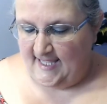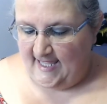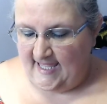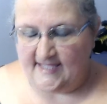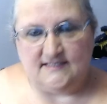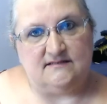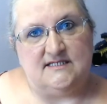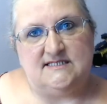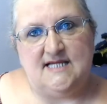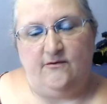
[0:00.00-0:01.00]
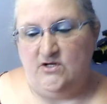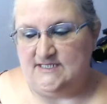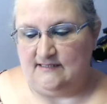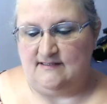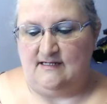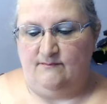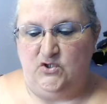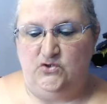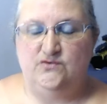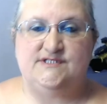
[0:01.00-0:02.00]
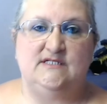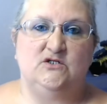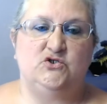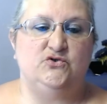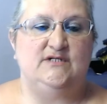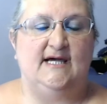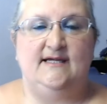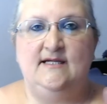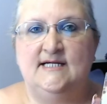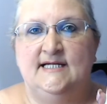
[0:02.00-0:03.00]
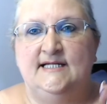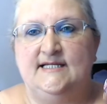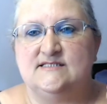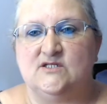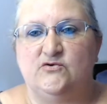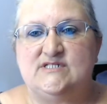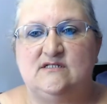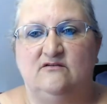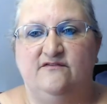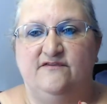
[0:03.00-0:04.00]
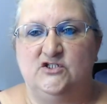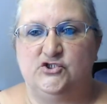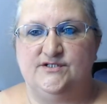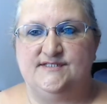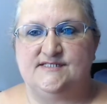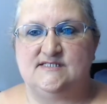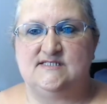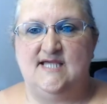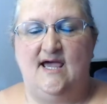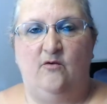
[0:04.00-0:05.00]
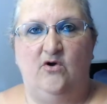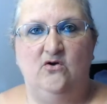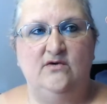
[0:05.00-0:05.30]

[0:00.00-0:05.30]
And the tarot deck that I'm using today is the Crystal Visions Tarot.